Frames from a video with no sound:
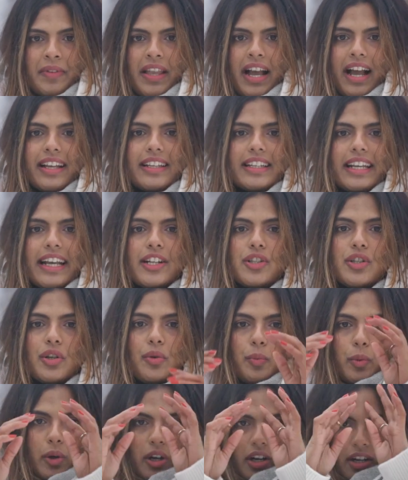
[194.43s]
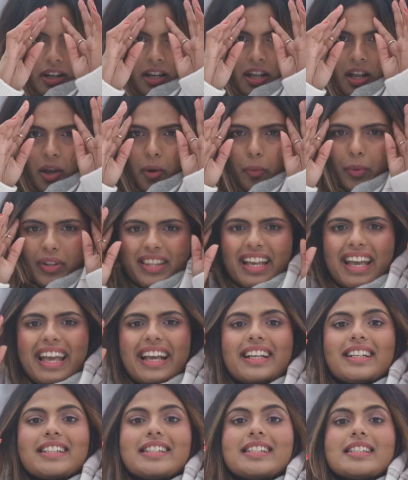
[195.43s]
I get to work with
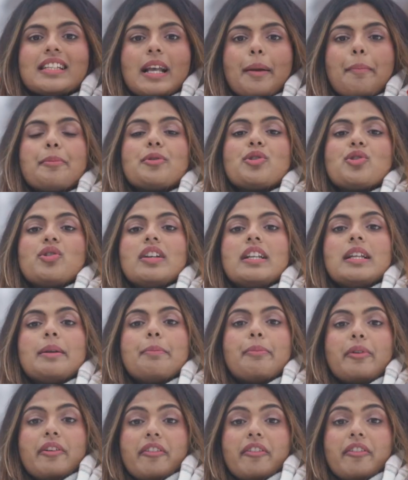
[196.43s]
exceptionally